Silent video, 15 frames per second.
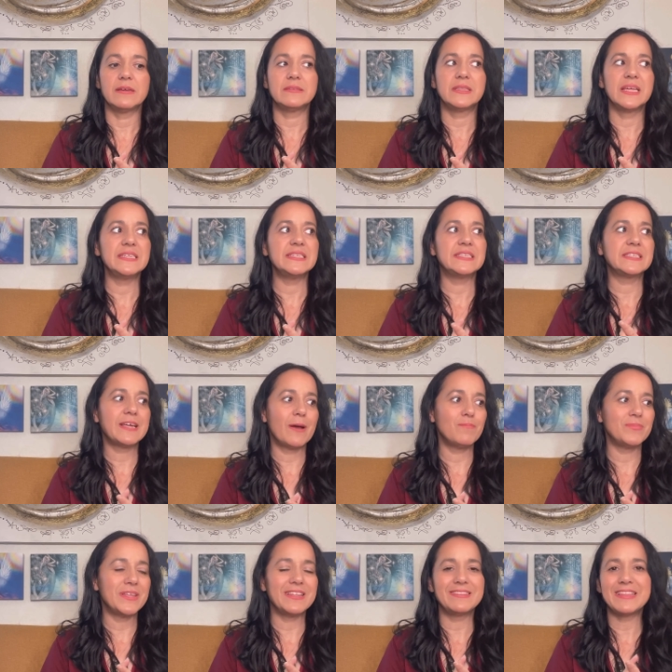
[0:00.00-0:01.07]
there is
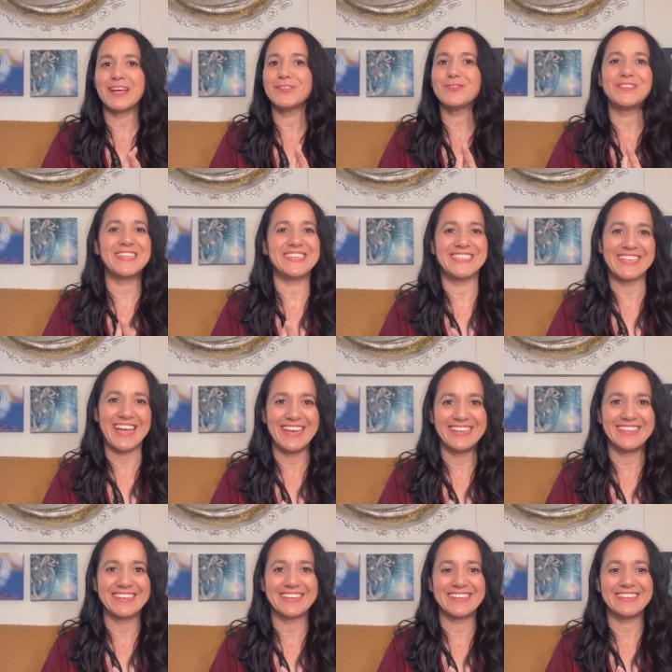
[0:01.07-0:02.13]
something that you
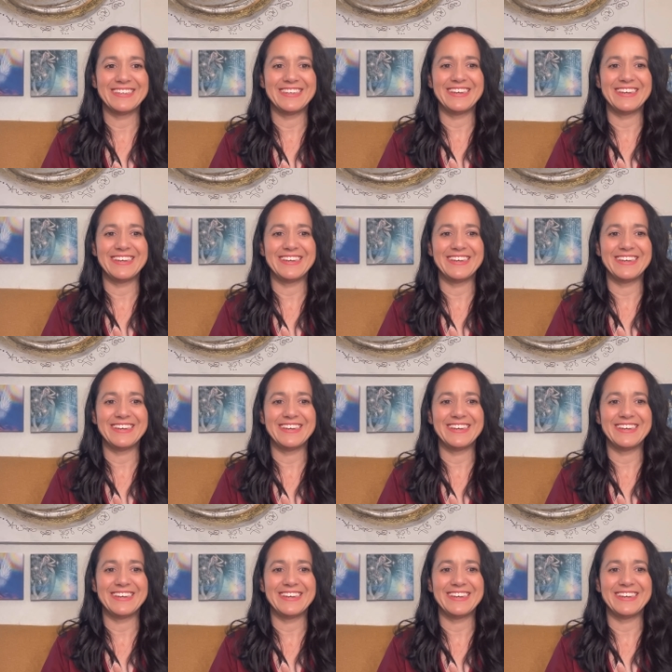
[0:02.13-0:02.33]
dislike,